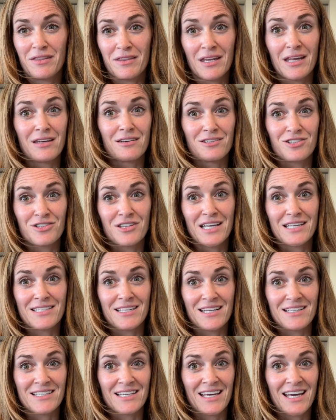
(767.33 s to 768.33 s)
And they said
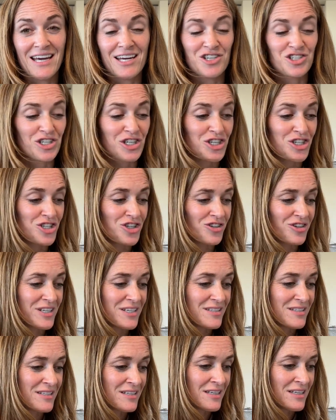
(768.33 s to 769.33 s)
it's a catch, and it sure
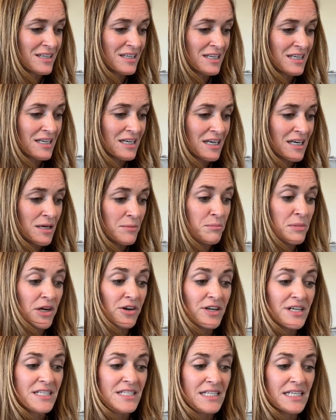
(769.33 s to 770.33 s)
is.
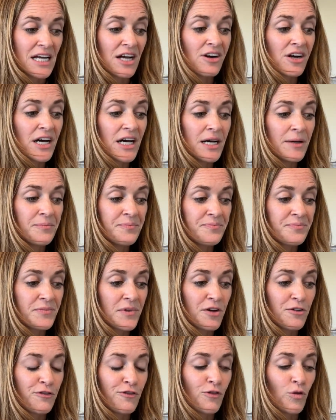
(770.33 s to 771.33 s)
Mira Sierra,
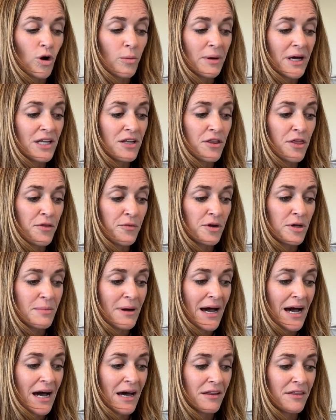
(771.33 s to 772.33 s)
4 bed, 3
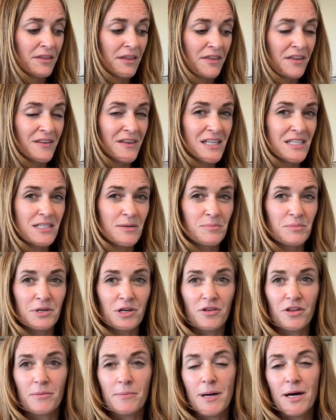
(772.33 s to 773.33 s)
bath. I think that's up
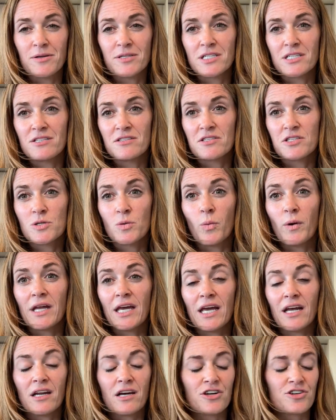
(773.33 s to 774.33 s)
near the mountains,
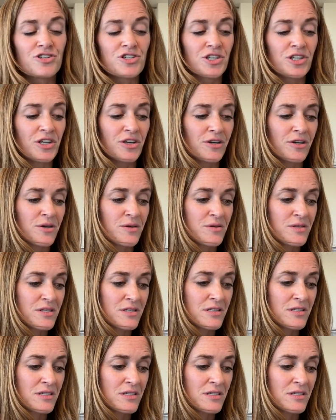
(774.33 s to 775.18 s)
2,800 euros.